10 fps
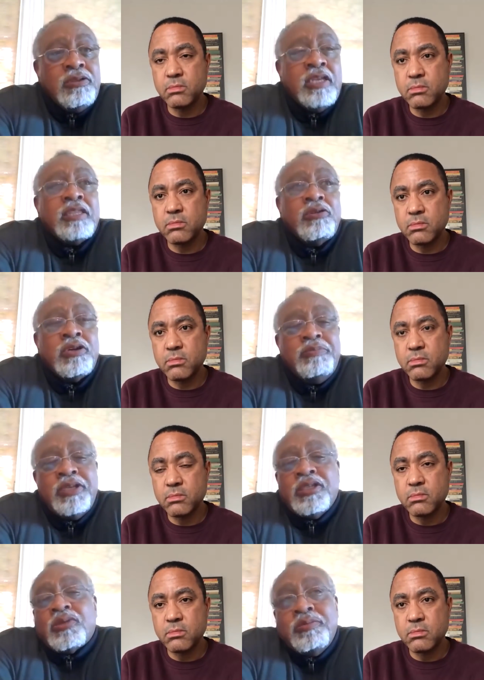Speaker 1: that there could be
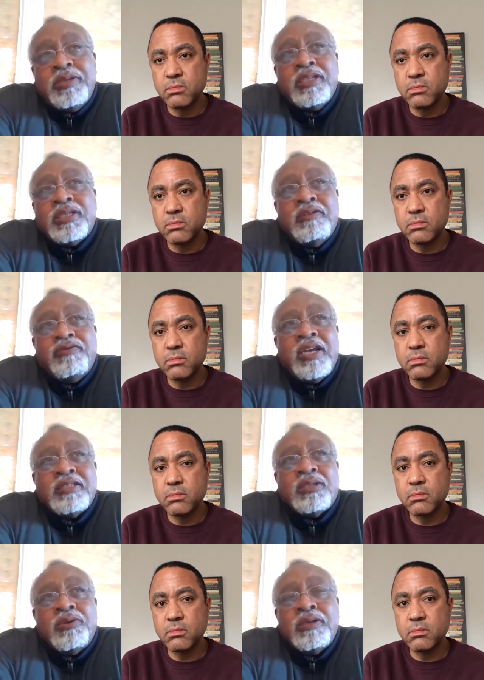discrimination of that
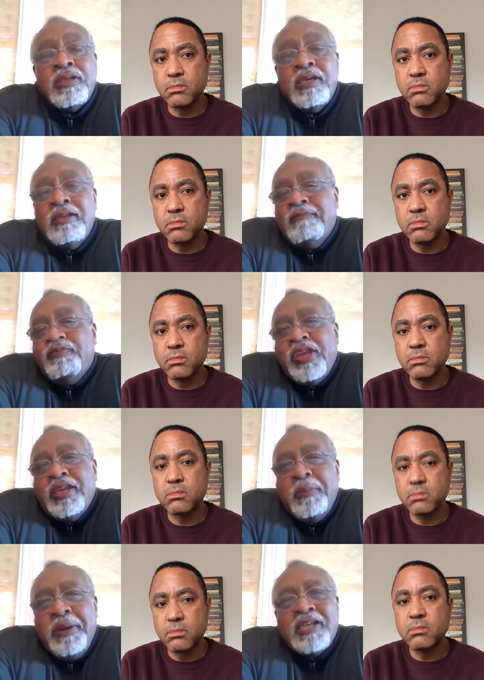sort and
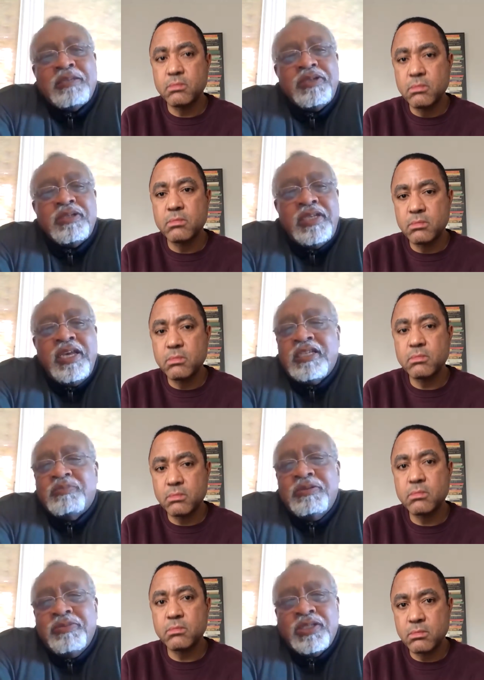the possibility has
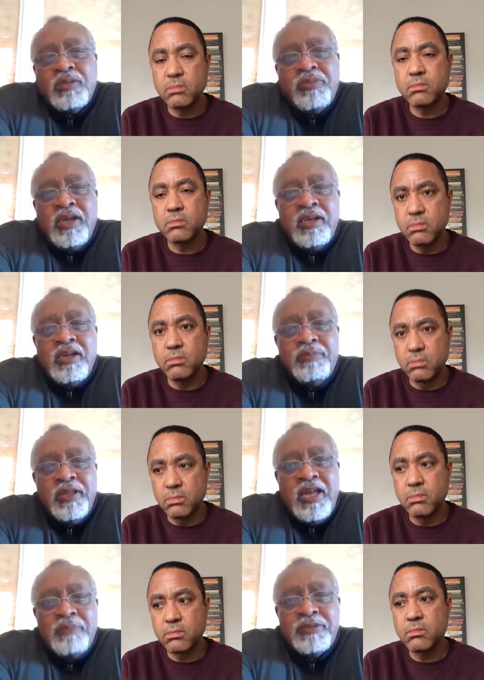been mentioned by a couple of
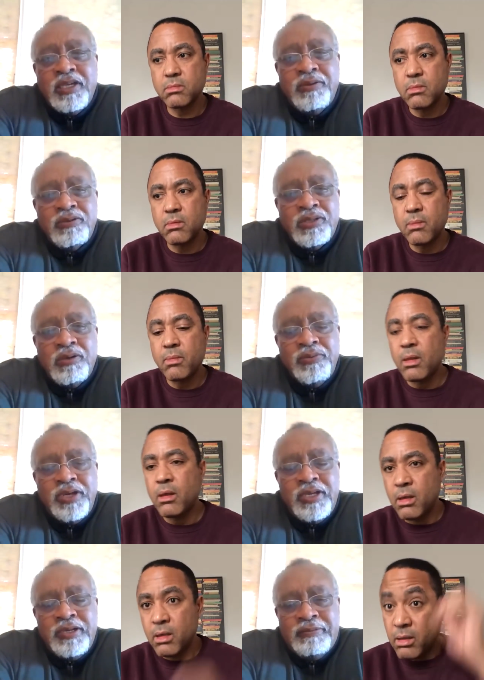commentators
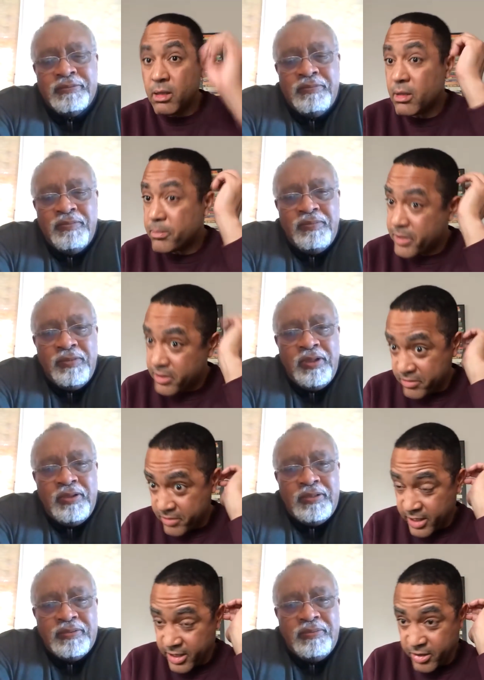already.
Speaker 2: Yeah, because
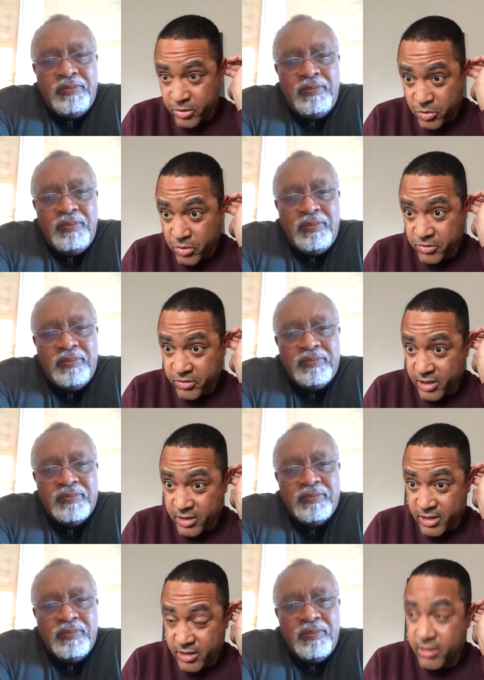there you could say that
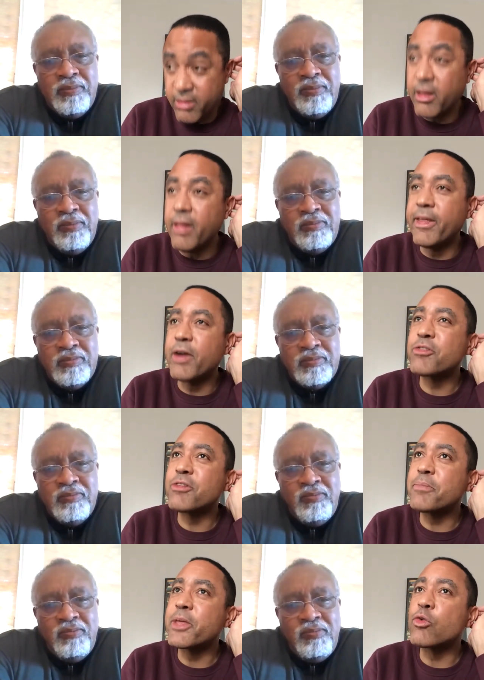there's
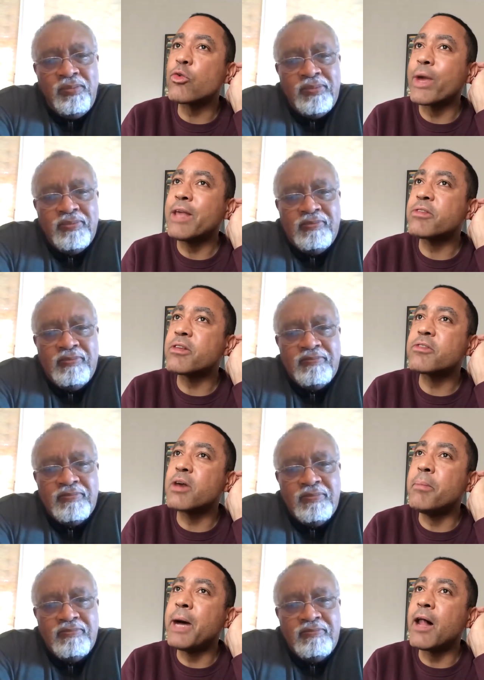something racist
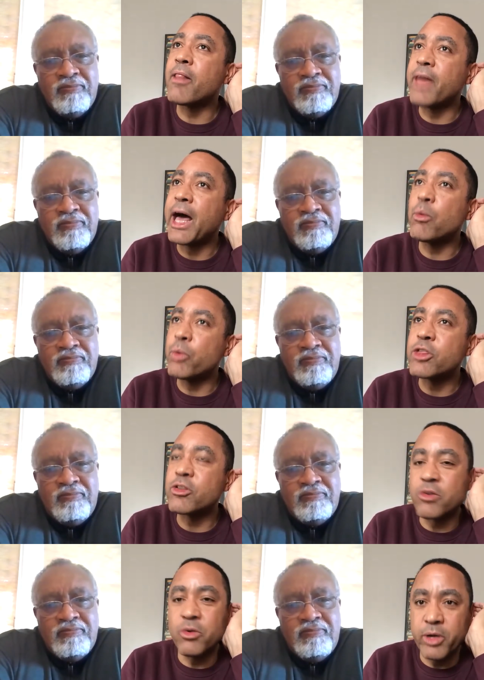about that which is
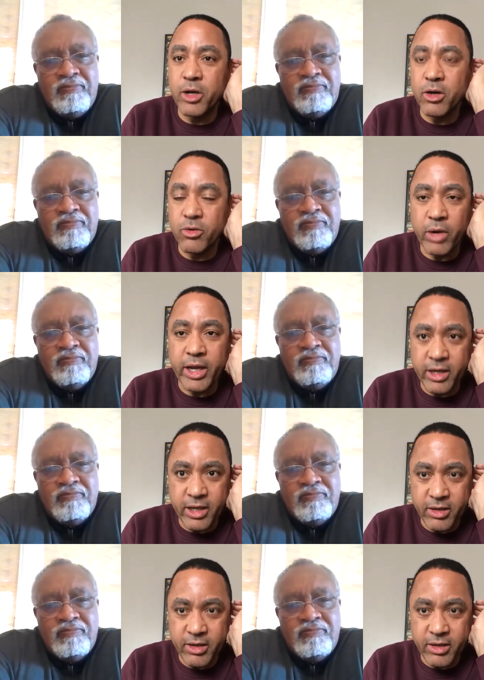going on right now.